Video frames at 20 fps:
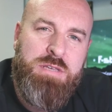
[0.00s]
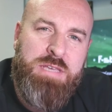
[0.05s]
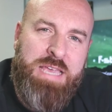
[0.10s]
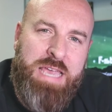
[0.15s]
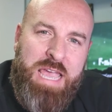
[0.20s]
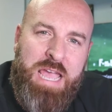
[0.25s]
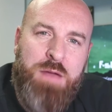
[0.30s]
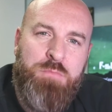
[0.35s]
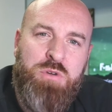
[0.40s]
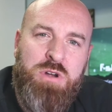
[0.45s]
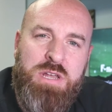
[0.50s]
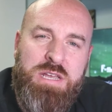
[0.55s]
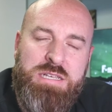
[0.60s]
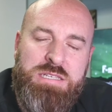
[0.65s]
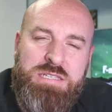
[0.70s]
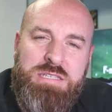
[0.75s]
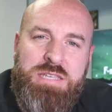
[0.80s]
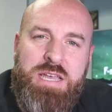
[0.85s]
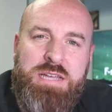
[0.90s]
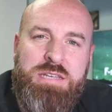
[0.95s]
camera is
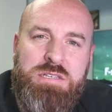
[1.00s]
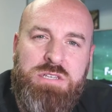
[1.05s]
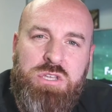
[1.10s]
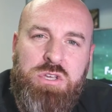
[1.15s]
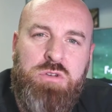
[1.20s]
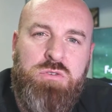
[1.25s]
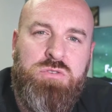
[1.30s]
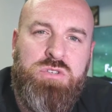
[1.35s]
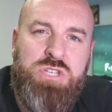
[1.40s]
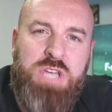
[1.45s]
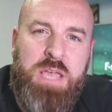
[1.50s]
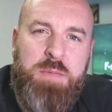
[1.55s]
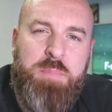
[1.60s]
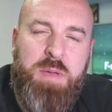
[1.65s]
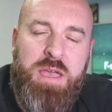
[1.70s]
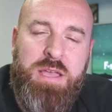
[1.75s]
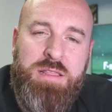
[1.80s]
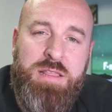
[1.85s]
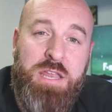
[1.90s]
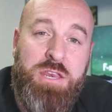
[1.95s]
set to
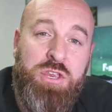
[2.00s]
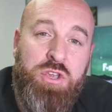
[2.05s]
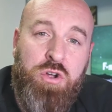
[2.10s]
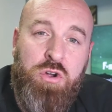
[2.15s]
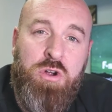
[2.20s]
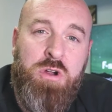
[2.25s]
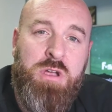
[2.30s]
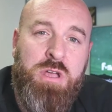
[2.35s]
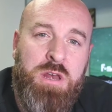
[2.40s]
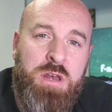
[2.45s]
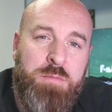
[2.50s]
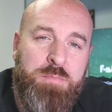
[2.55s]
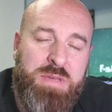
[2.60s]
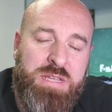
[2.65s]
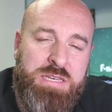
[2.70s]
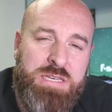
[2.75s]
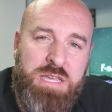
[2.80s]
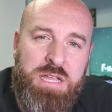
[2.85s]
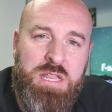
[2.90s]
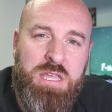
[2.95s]
JPEG, then you're gonna
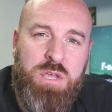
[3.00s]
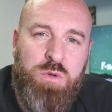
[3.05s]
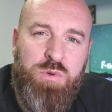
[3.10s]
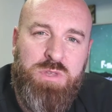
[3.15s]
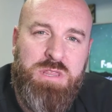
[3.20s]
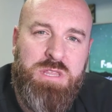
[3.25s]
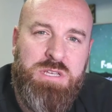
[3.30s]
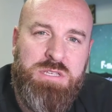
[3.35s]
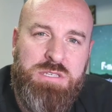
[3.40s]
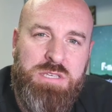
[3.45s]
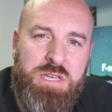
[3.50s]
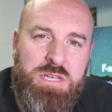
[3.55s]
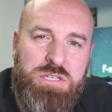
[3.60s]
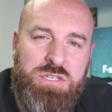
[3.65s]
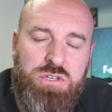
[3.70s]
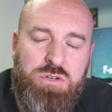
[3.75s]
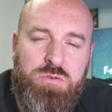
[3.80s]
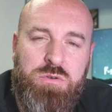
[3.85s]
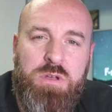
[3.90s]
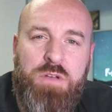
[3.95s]
be dealing with this
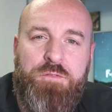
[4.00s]
issue.